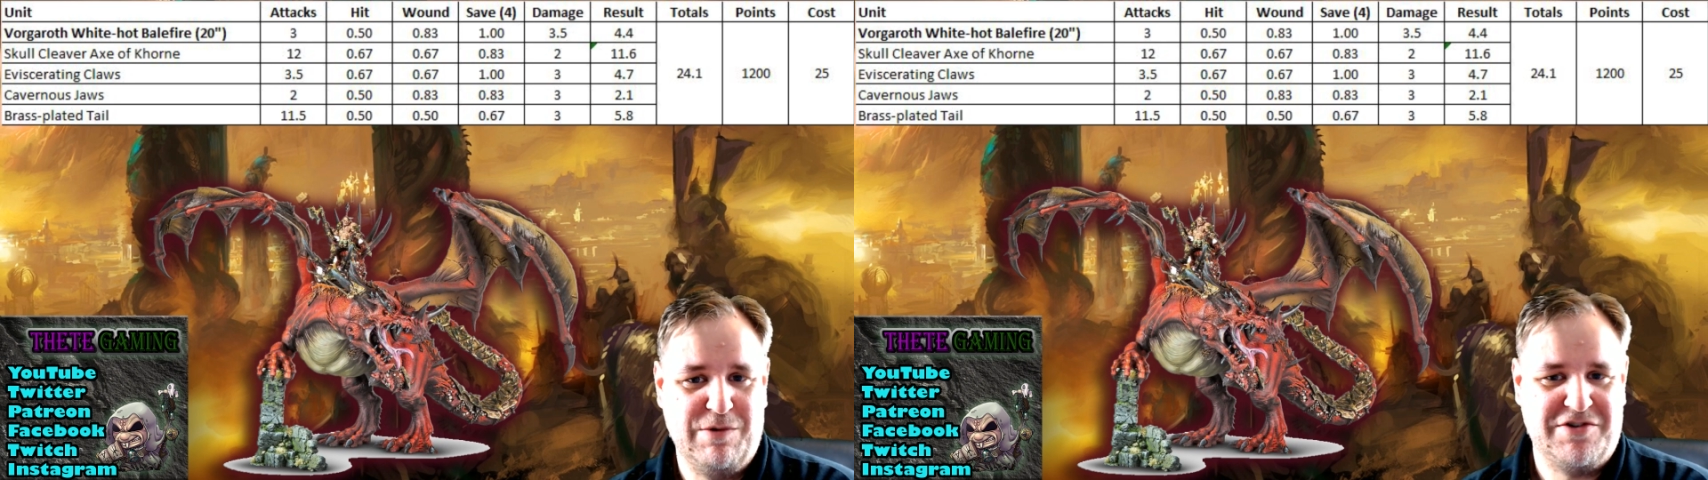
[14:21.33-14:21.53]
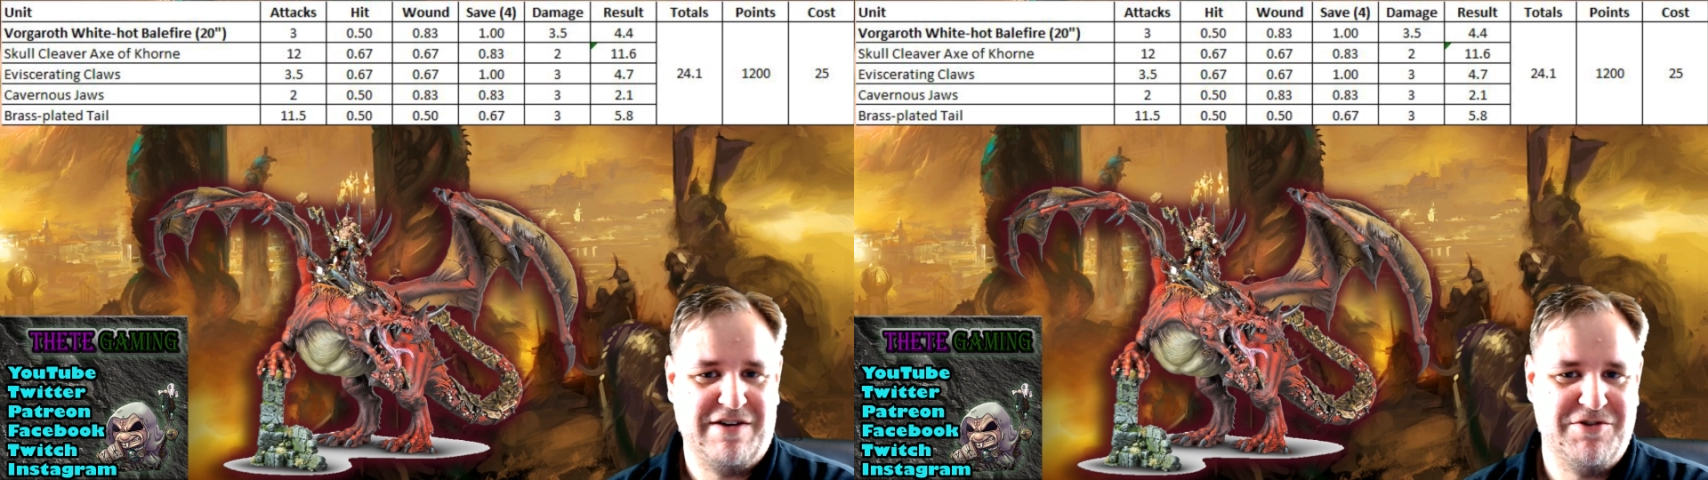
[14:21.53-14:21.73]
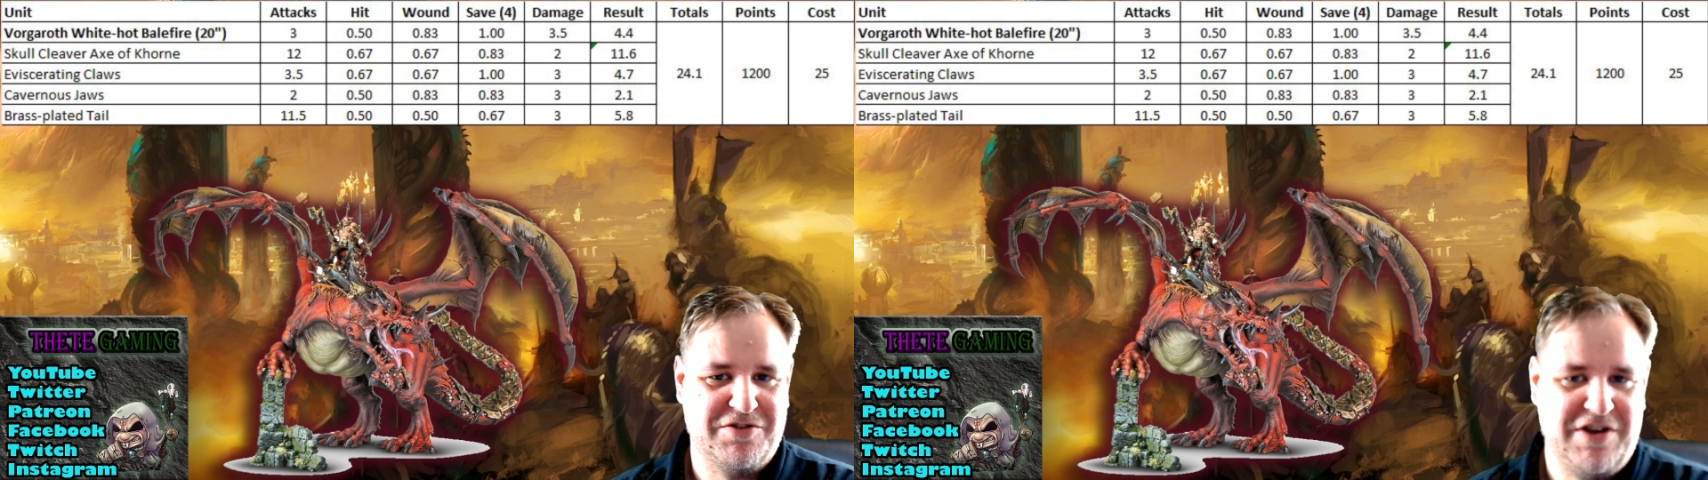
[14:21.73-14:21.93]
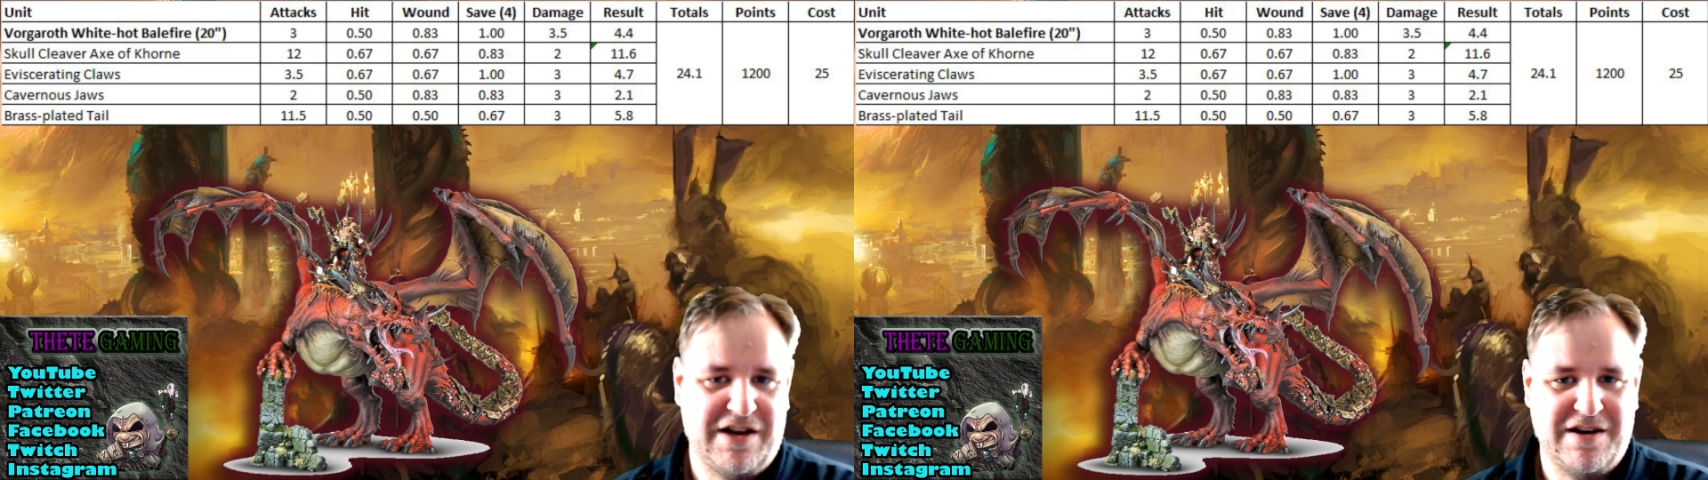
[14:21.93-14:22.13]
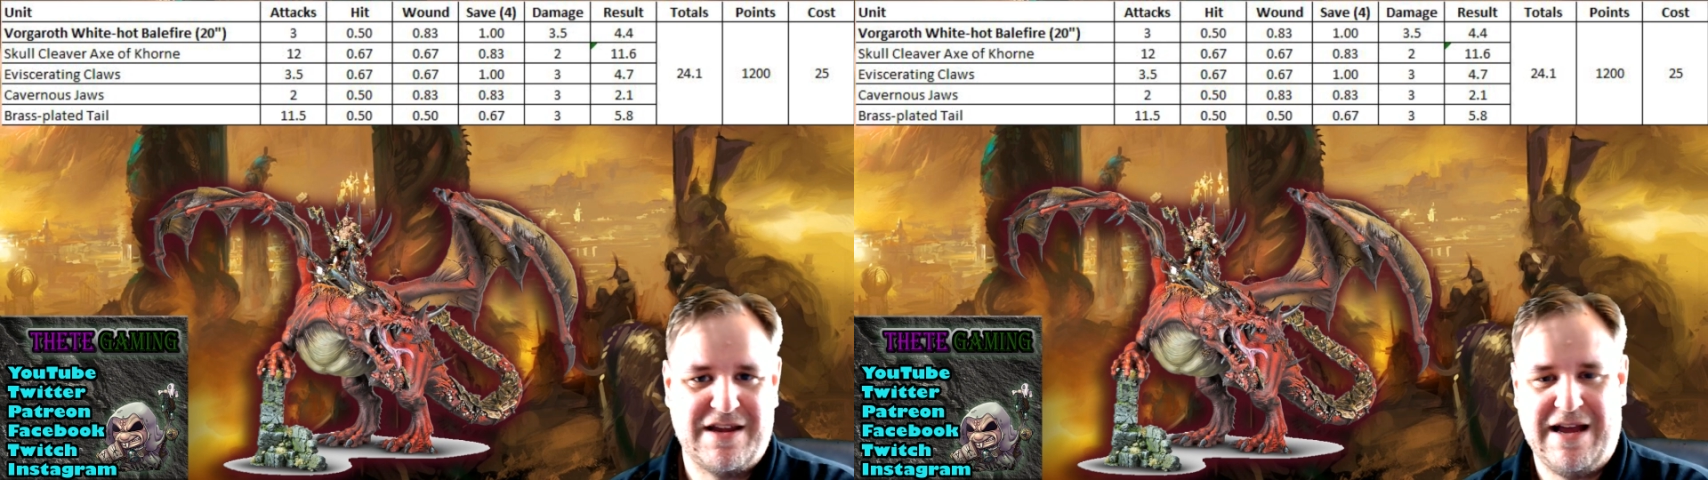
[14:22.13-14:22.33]
which I've not
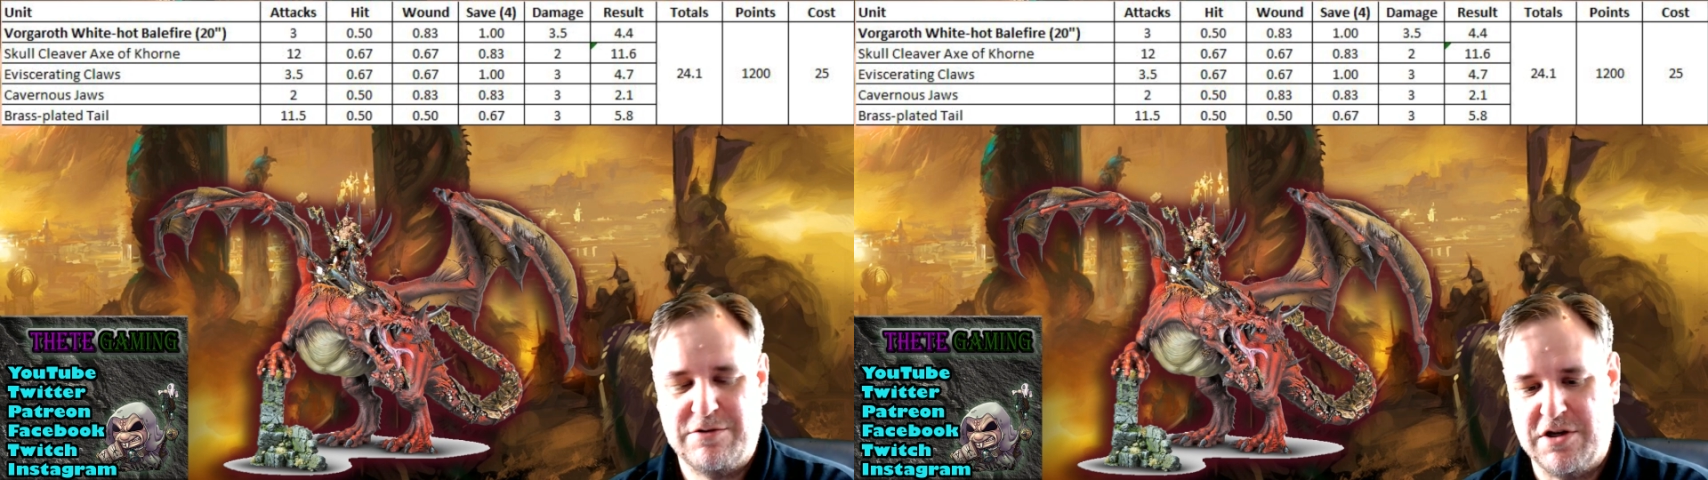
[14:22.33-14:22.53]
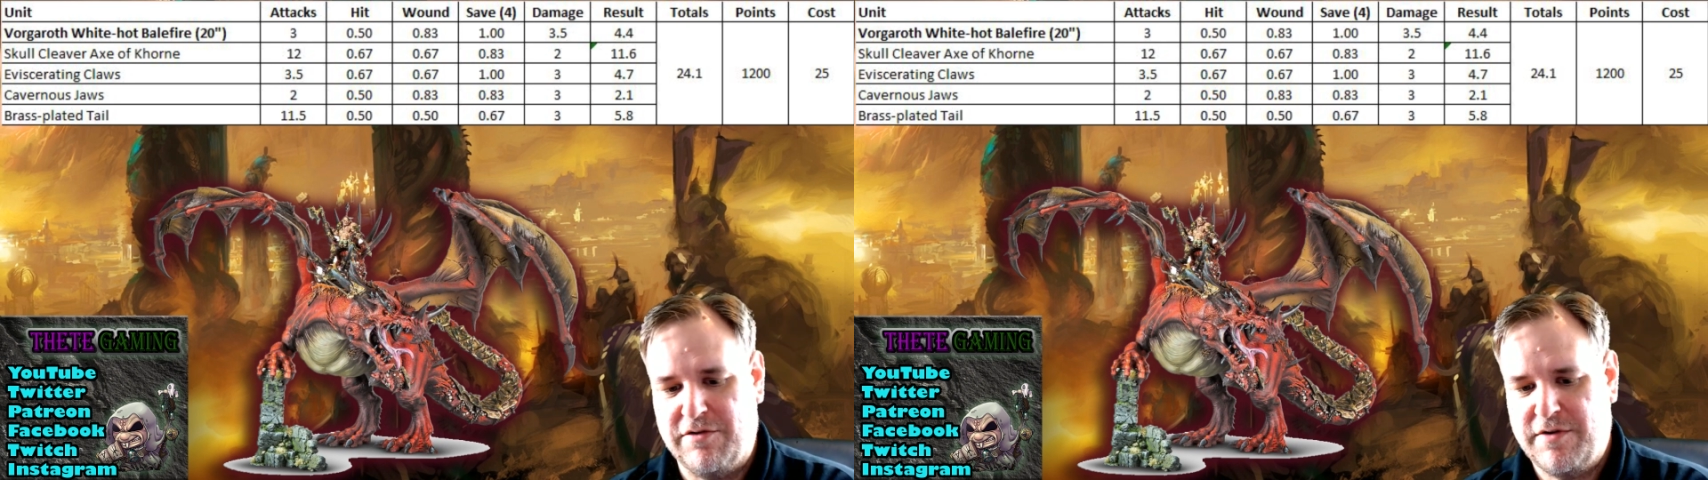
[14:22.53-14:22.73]
taken account of.